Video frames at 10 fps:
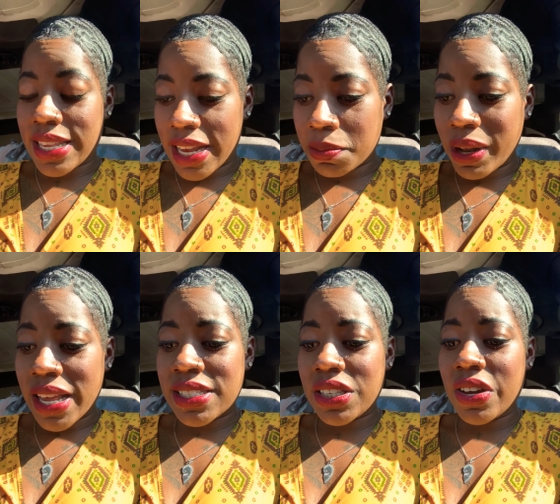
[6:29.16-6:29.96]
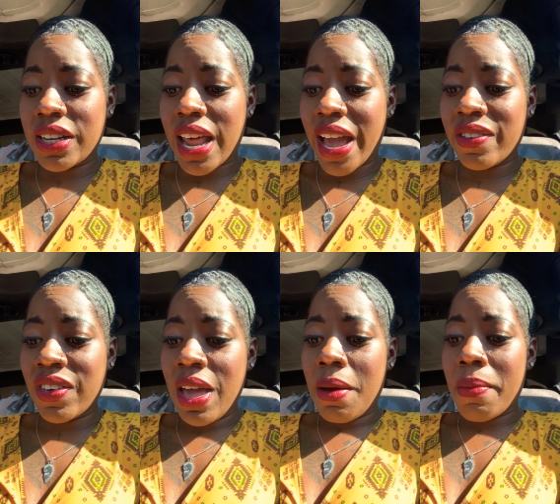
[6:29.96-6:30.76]
take place in your life.
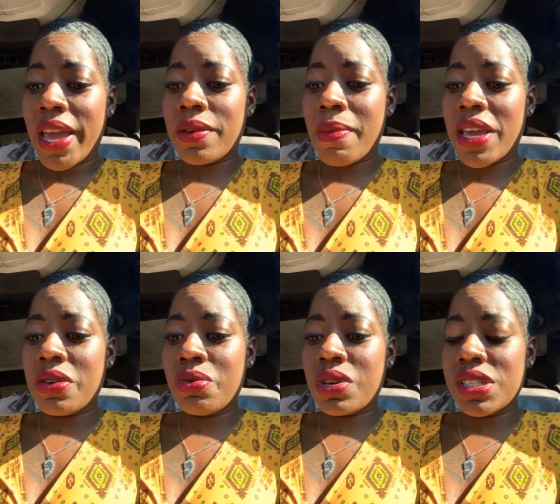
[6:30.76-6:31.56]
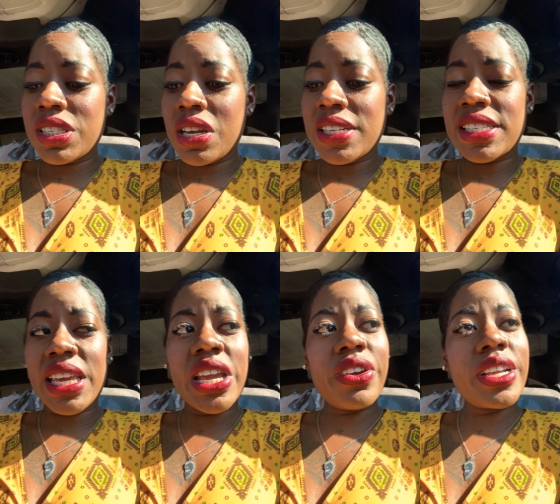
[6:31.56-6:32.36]
May, may you continue to
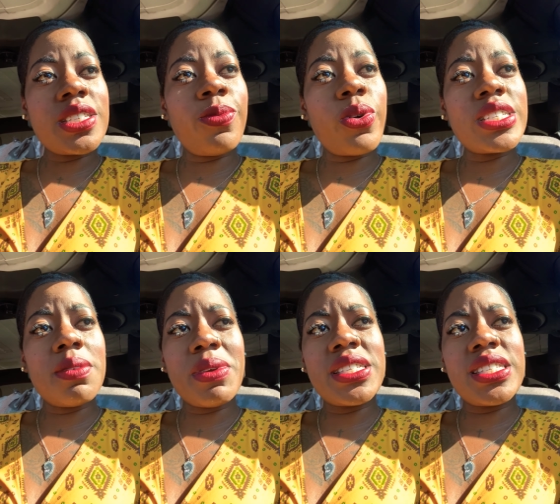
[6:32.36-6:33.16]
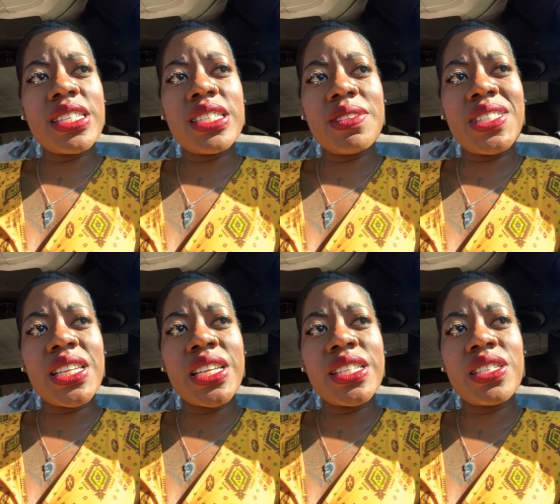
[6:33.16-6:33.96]
hear his voice and be sensitive
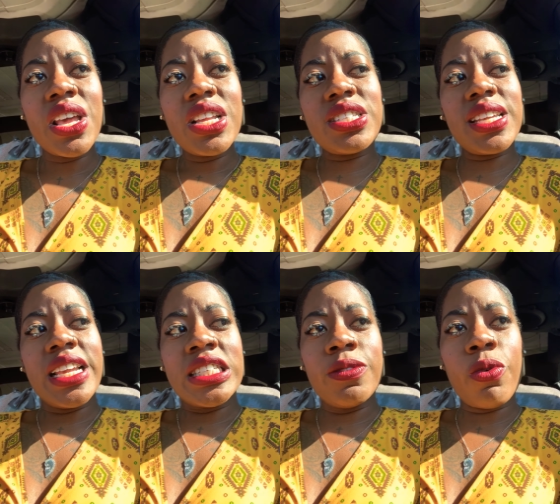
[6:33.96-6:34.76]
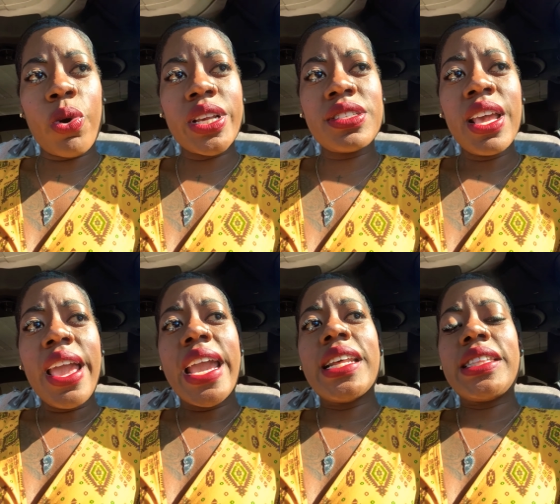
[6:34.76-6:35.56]
to his, to his voice
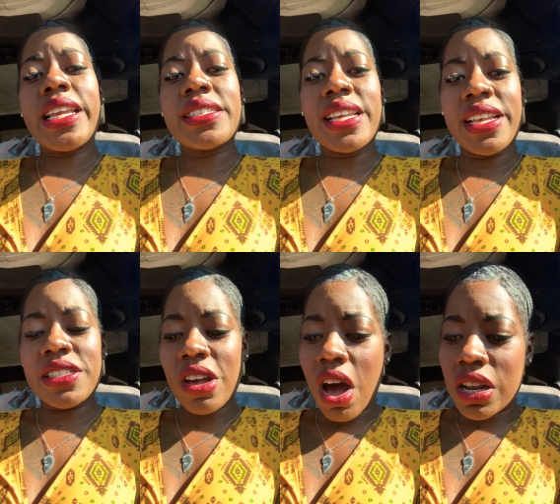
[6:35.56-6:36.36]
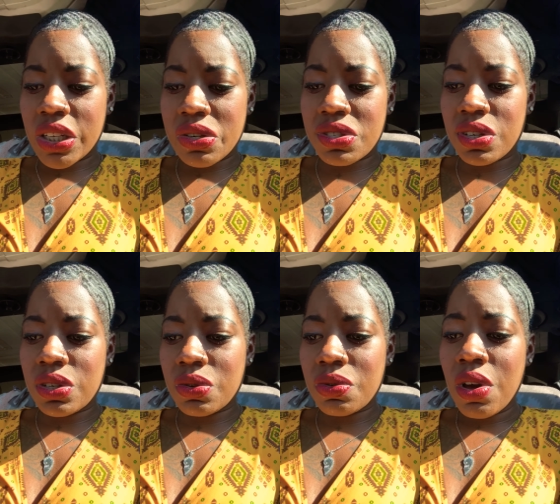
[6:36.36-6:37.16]
and the things that that he's calling you to
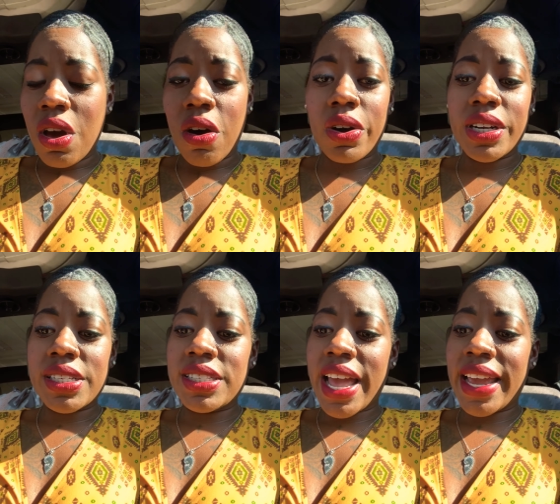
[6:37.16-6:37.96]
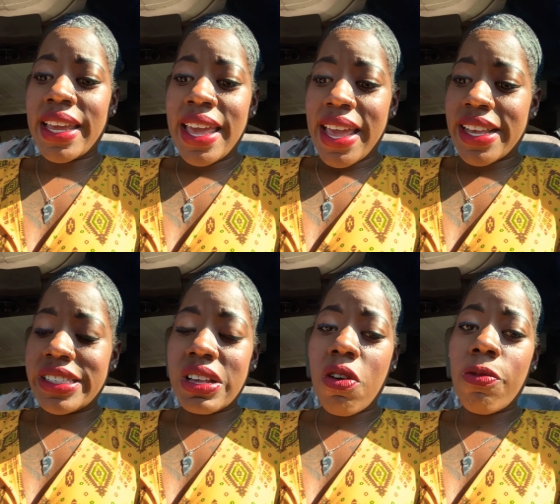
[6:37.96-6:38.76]
do on this day and
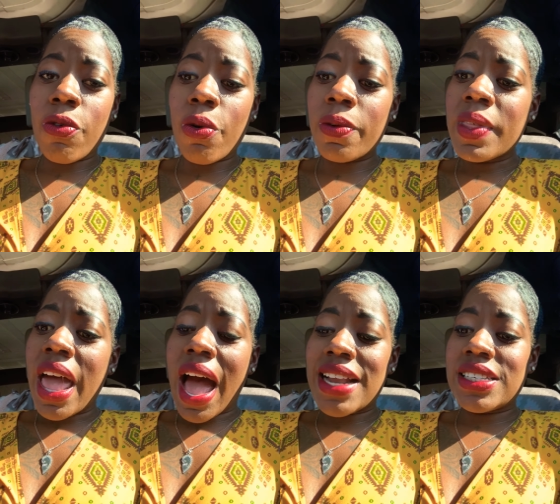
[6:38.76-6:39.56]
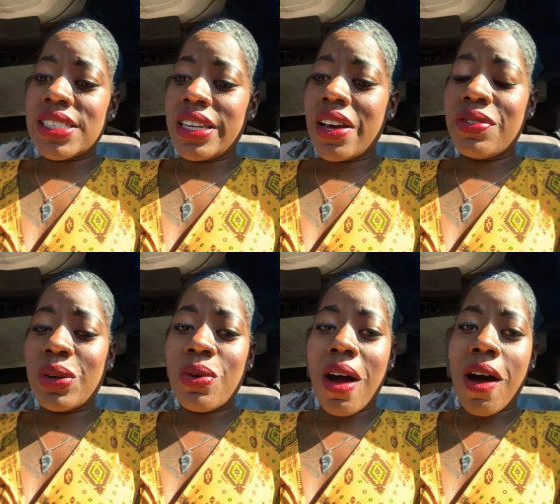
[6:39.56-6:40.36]
so forth. I just love
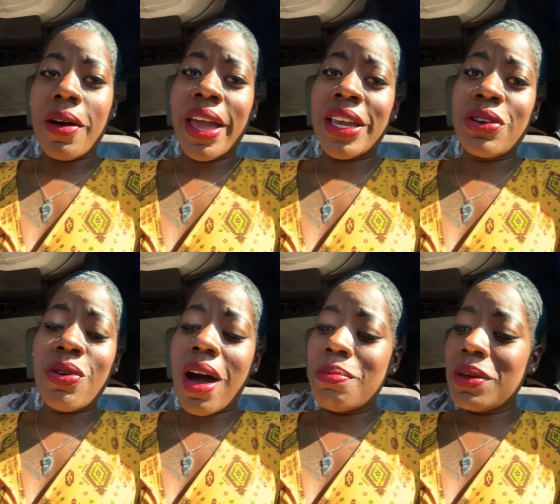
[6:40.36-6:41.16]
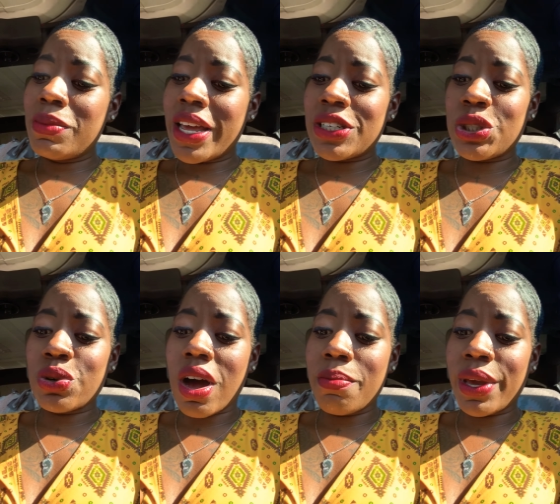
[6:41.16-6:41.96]
you all and you all be blessed.
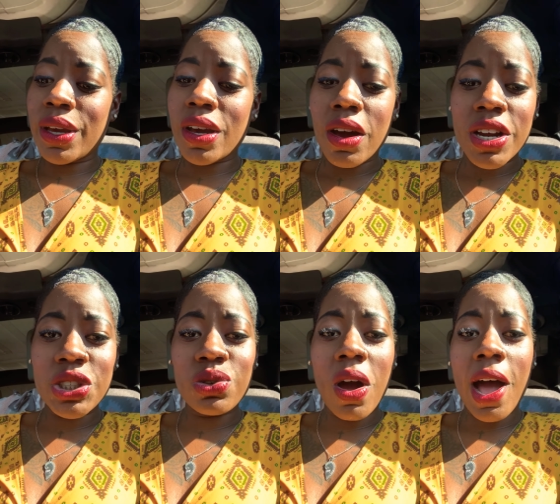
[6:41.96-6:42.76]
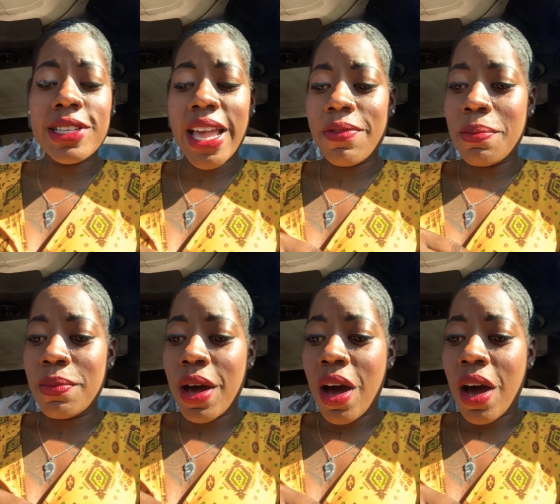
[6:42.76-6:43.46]
You all be encouraged. You guys have an